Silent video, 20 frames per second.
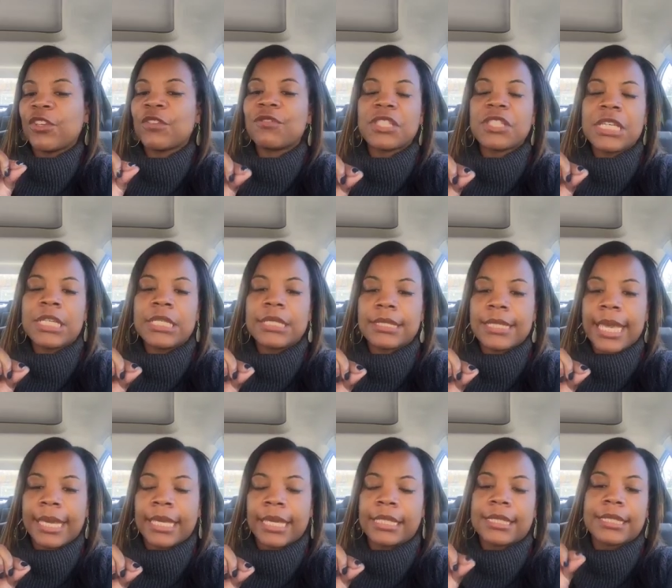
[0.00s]
15
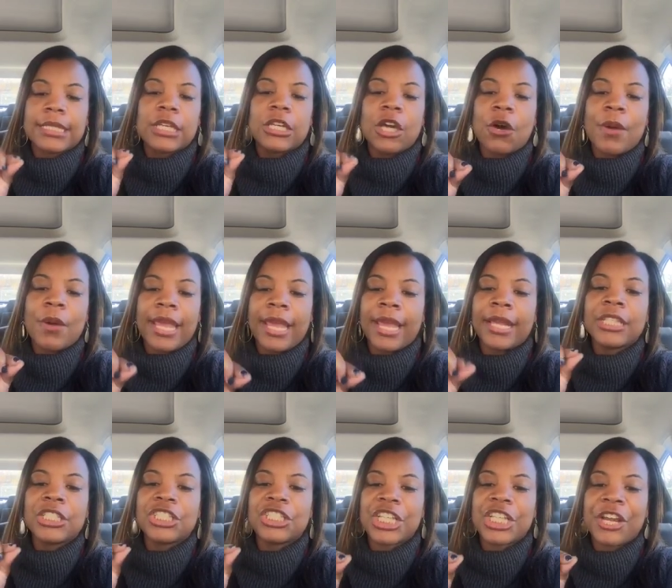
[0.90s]
seconds to go ahead
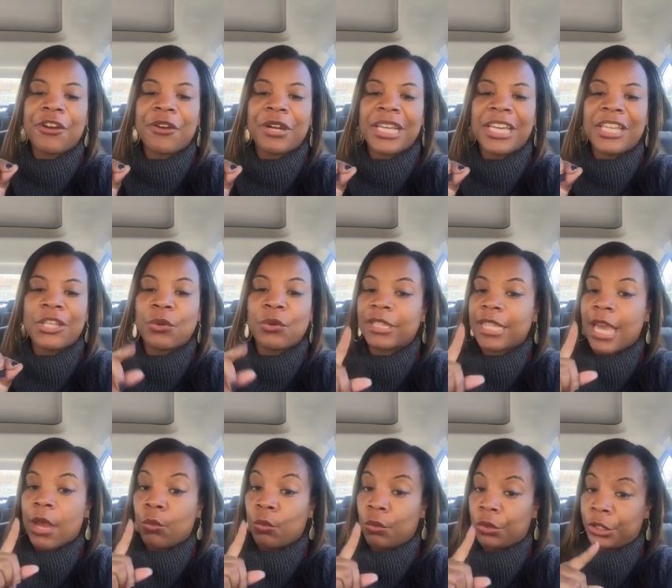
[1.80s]
and share it either with
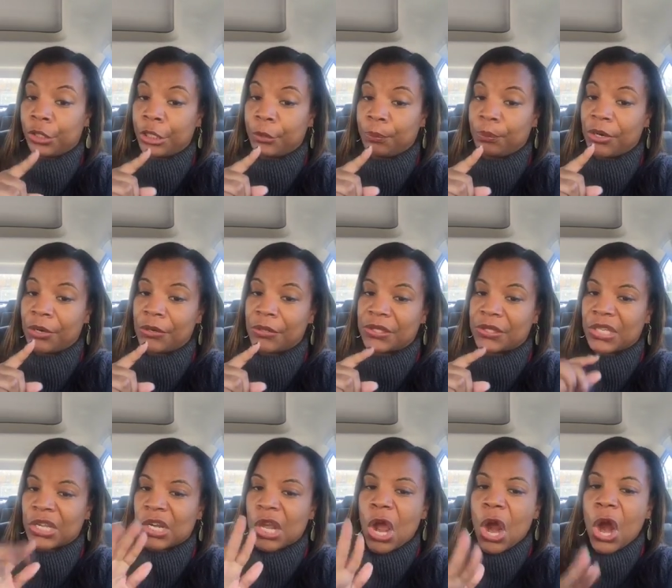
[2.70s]
that one
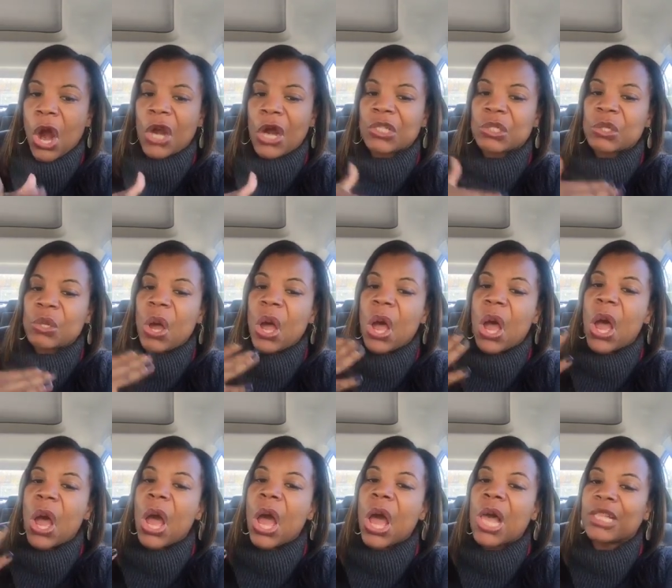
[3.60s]
person or to
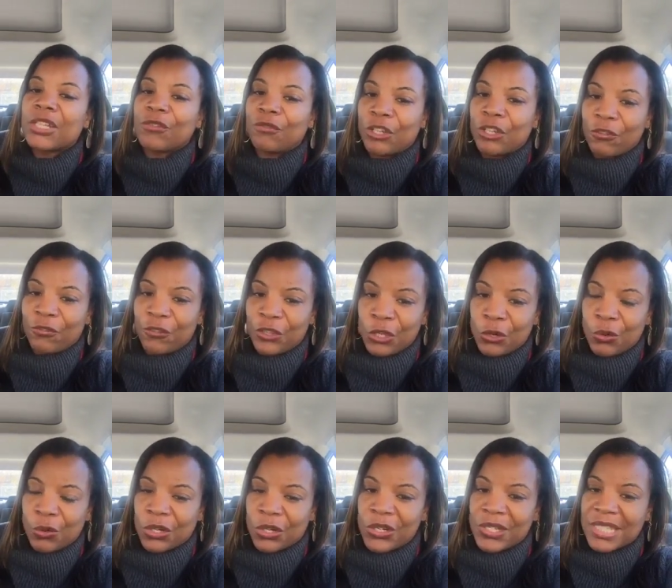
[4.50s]
all of your
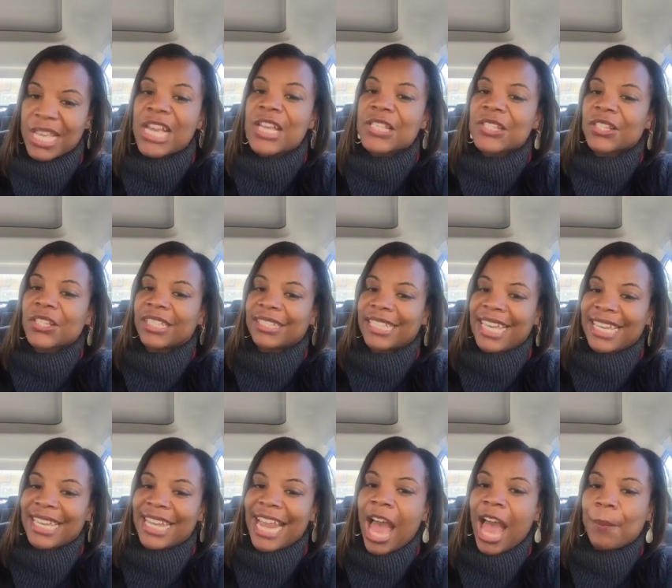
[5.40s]
viewers so that they
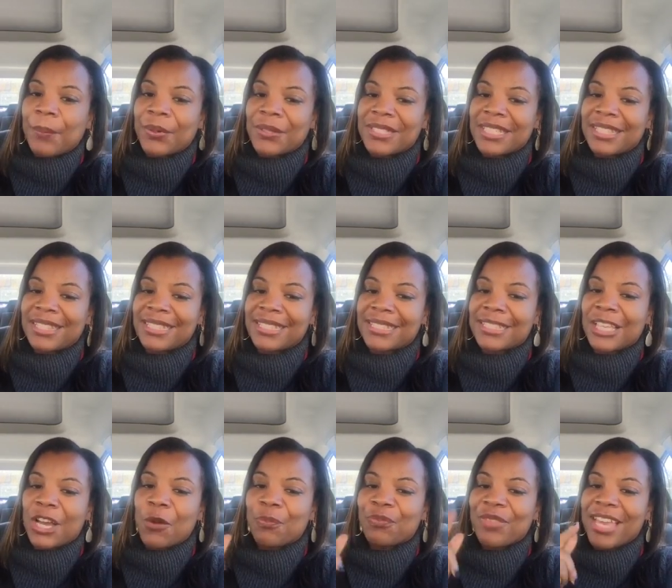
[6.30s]
can hop onto this
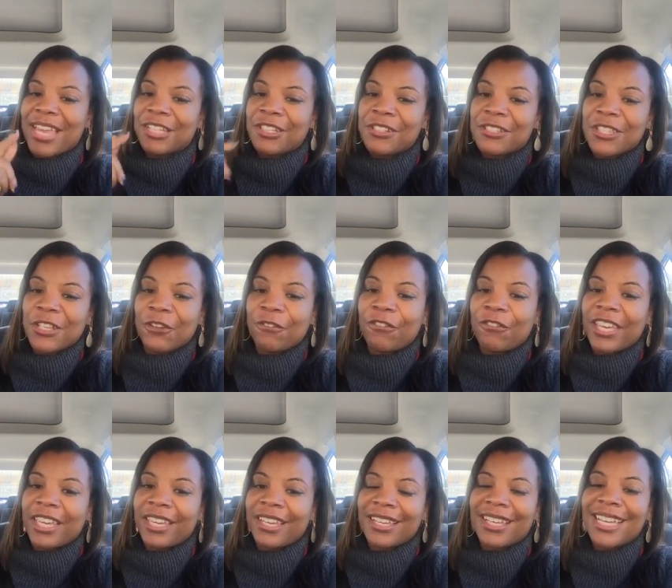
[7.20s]
scope. Thank you,
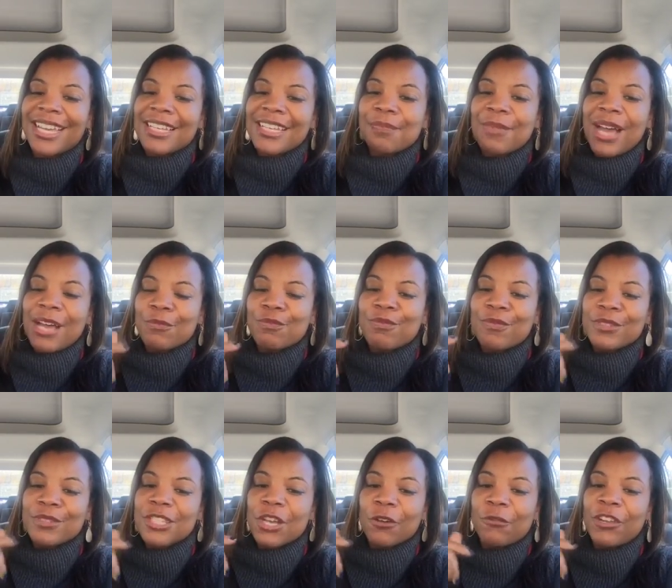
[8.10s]
Sophia.
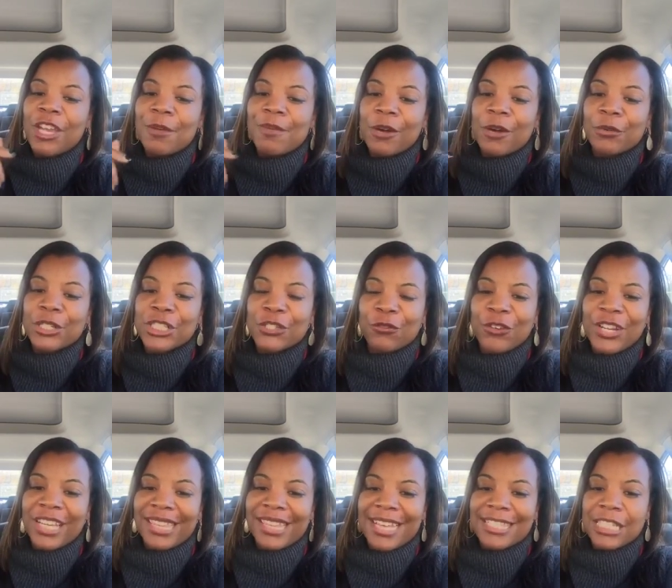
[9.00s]
Sophia, my rich
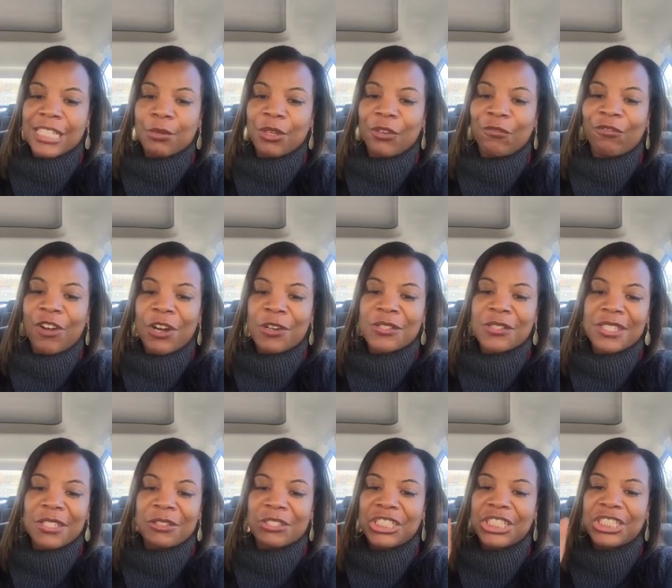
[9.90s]
friend, likes to be
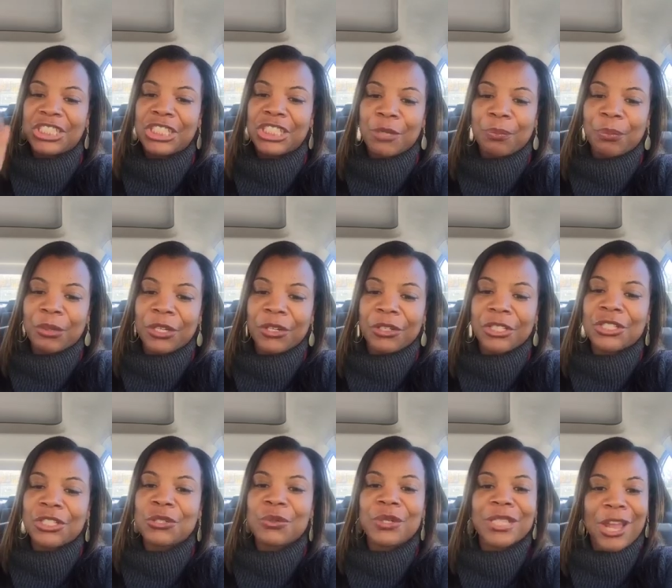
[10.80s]
first, so she's jumping on
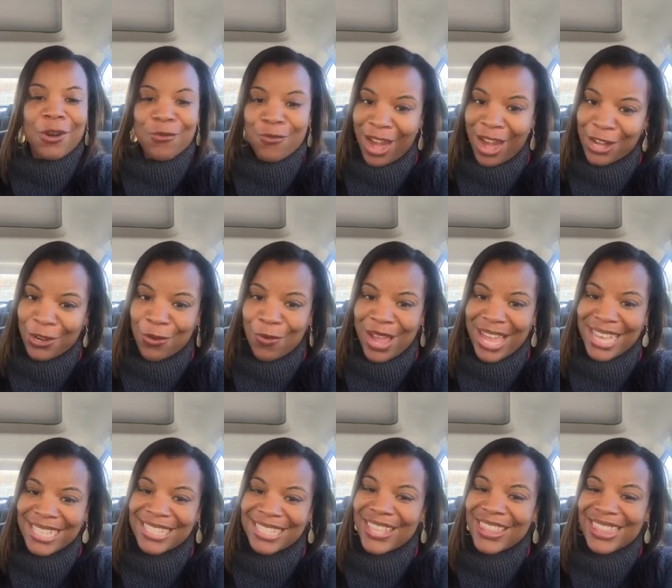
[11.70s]
and doing that right
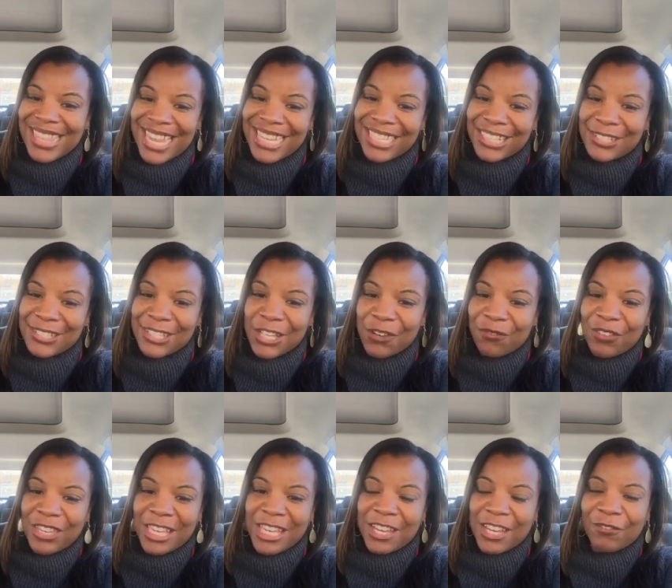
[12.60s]
away. So thank you,
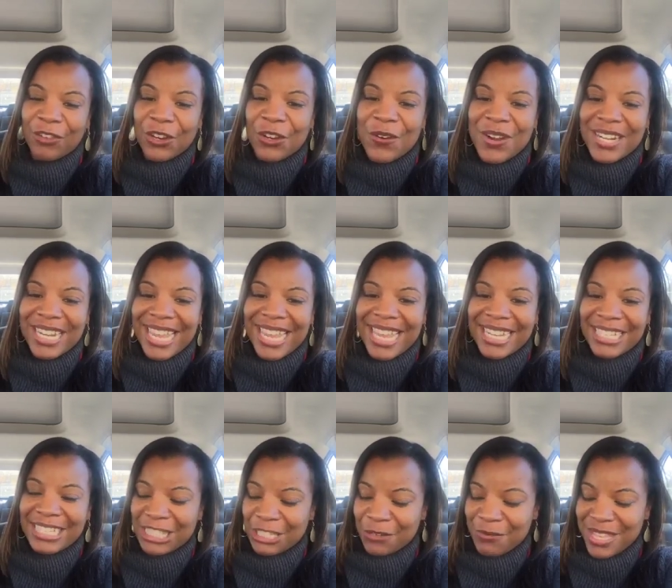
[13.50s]
Sophia, for going ahead
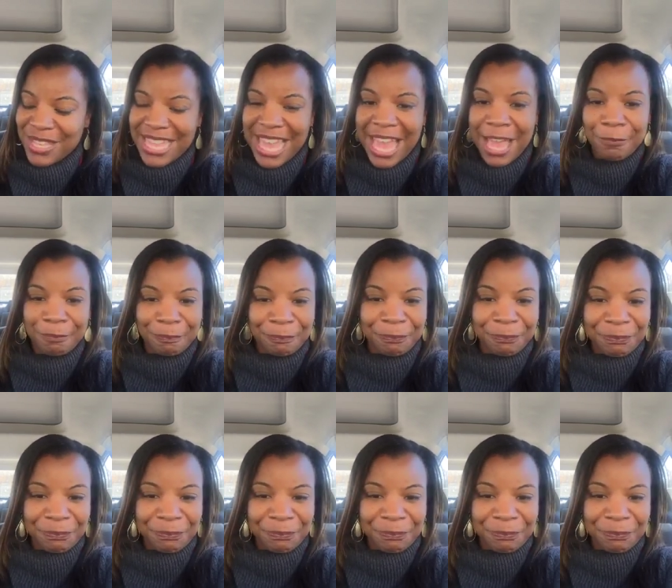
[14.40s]
and doing that.